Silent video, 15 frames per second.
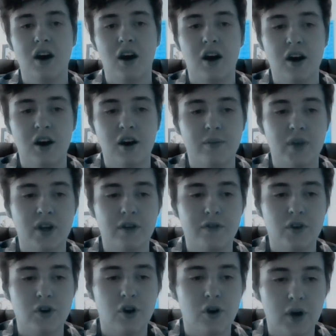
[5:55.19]
and if
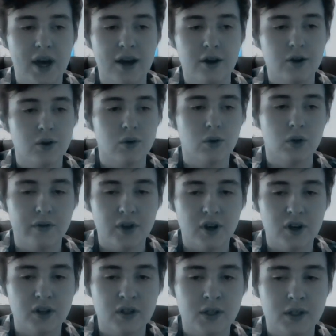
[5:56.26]
you know how to do all of
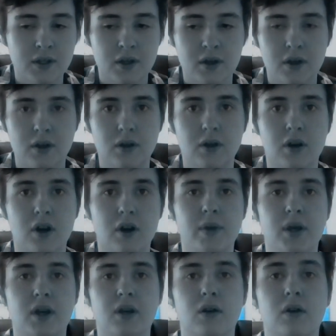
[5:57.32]
those, you're going to
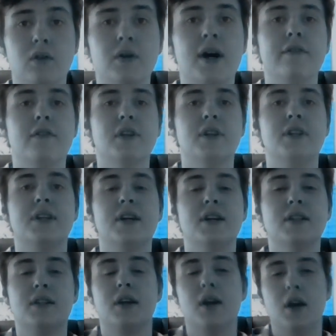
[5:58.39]
be alright for the
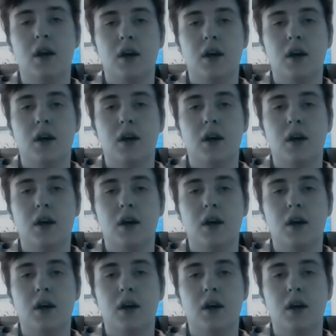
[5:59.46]
test.